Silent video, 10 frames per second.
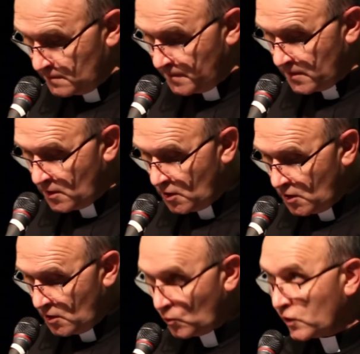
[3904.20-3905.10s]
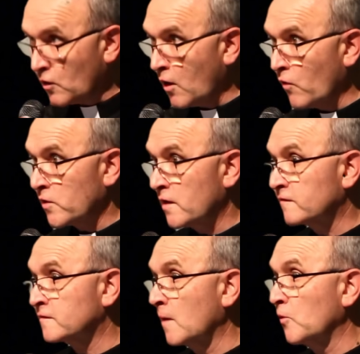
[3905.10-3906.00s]
of silence lengthening.
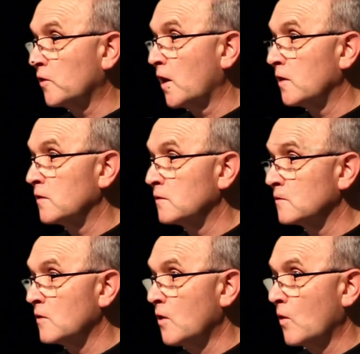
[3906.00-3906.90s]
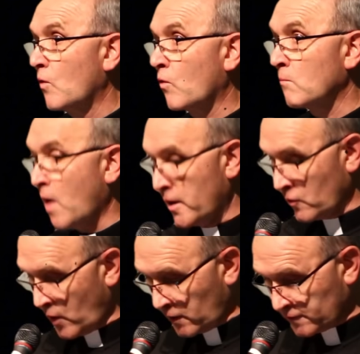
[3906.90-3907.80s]
Robbie's true voice
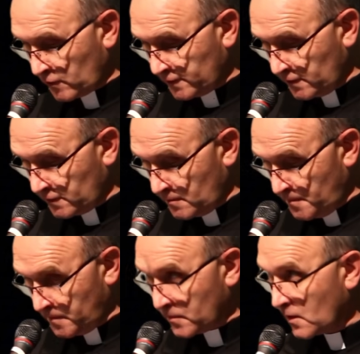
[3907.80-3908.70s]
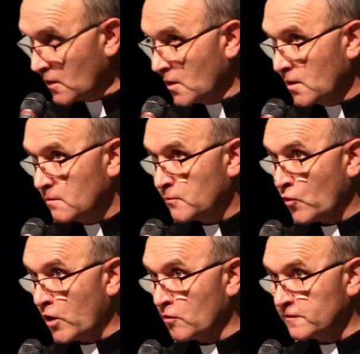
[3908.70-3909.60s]
breaking through in faint,
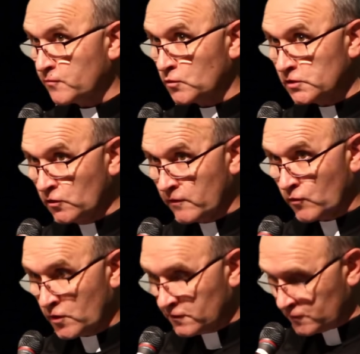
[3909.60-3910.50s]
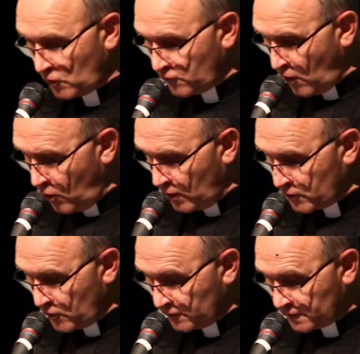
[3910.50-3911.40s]
desperate cries for his mother.
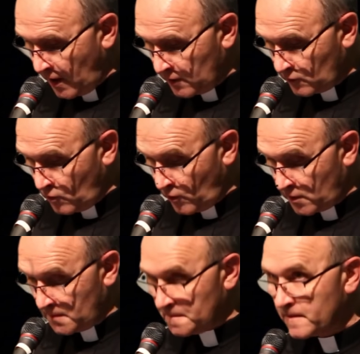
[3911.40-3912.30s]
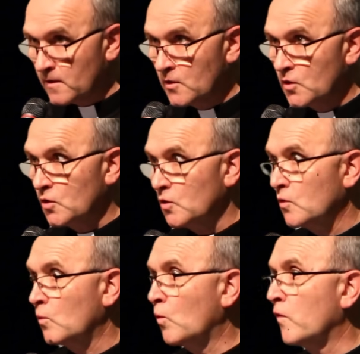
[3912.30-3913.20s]
One session,
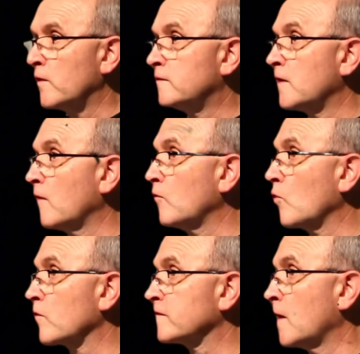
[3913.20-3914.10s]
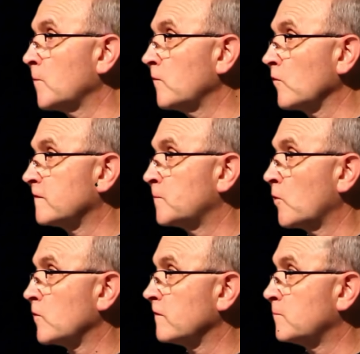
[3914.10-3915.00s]
as Father Bishop invoked Street
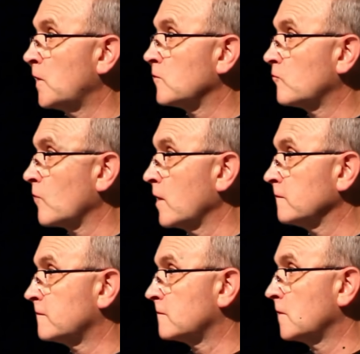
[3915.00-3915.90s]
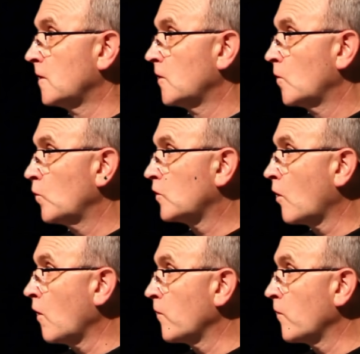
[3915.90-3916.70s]
Michael, Robbie's body